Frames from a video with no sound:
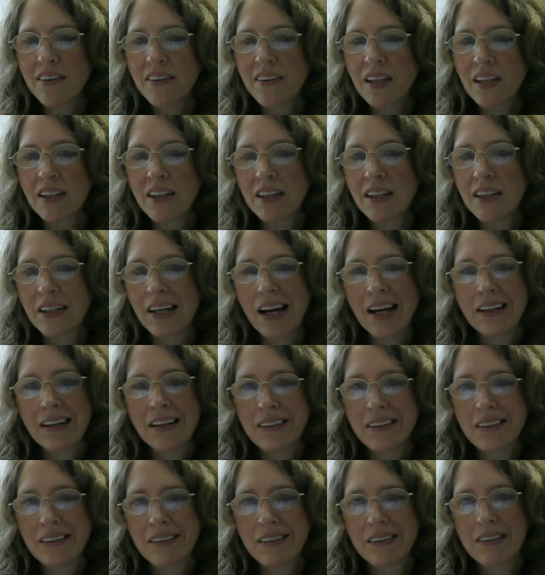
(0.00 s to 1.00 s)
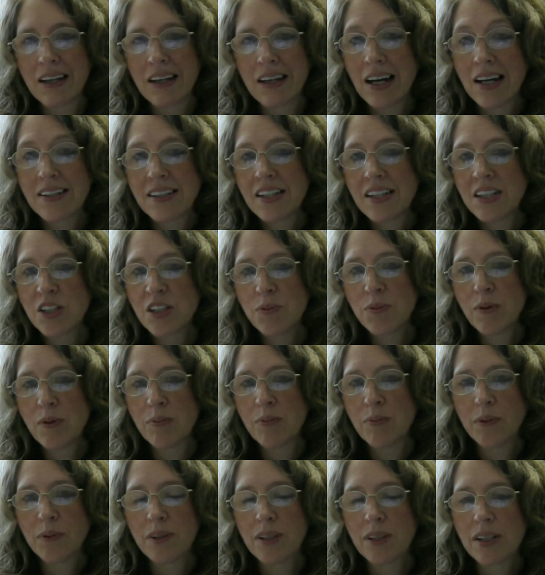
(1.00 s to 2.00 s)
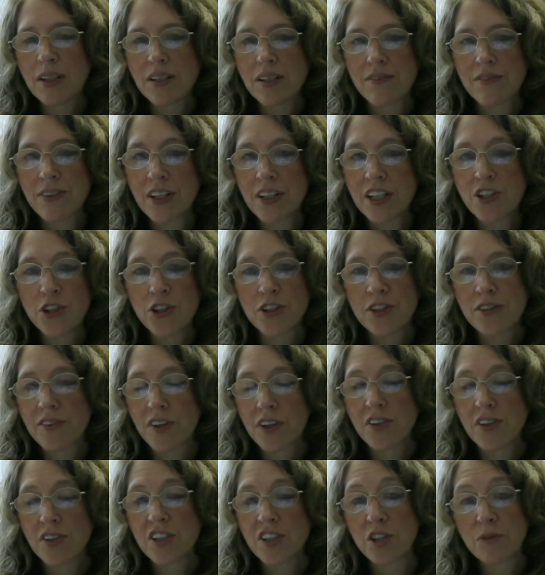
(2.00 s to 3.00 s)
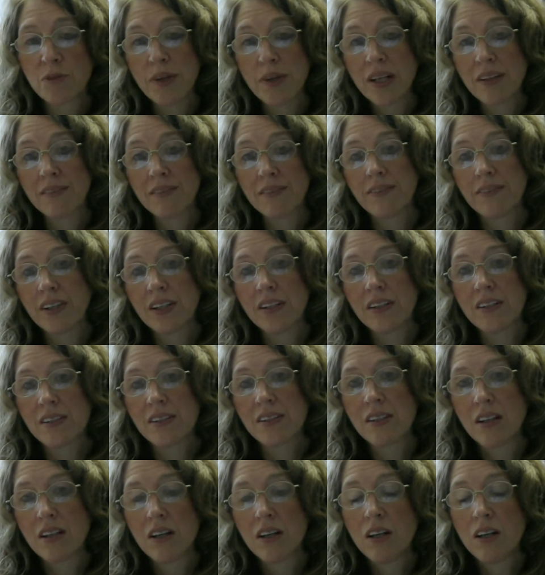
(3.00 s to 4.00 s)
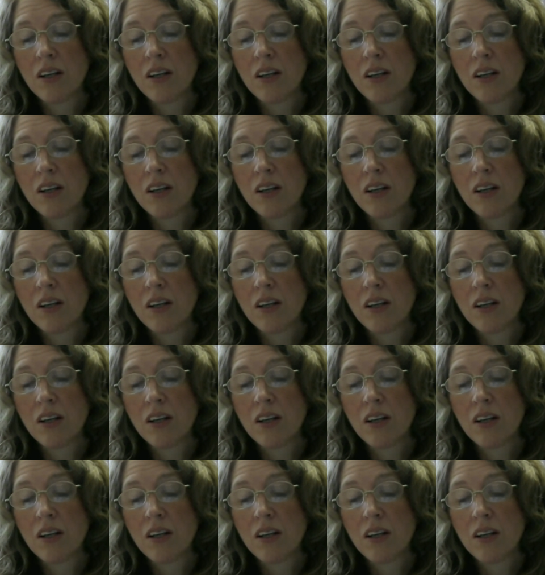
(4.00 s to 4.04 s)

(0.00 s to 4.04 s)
thing that I teach people is features versus benefits.